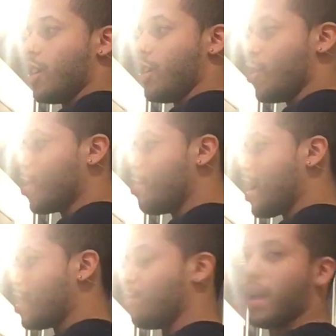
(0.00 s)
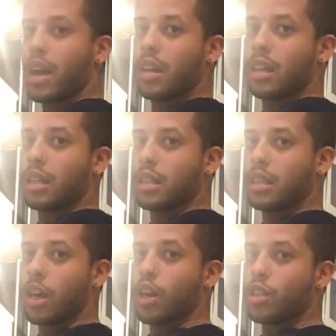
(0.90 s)
your best bet
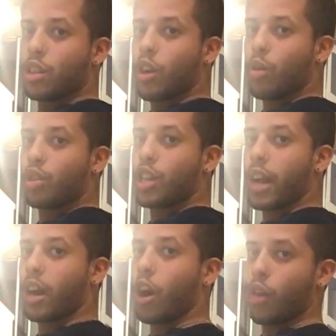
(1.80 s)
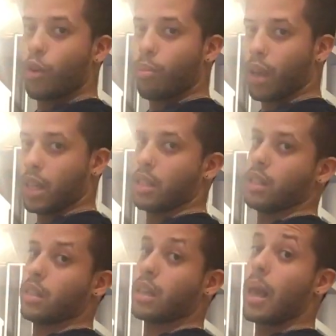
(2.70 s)
is to go check other
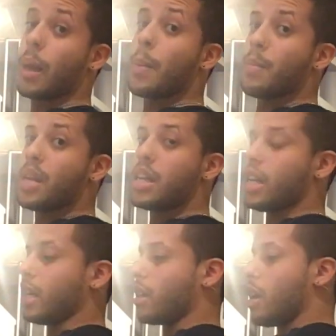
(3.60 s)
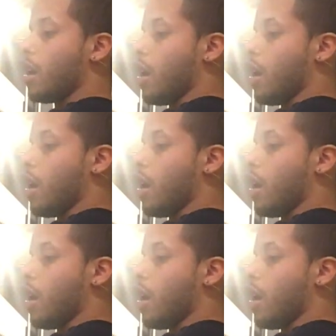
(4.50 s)
places, meaning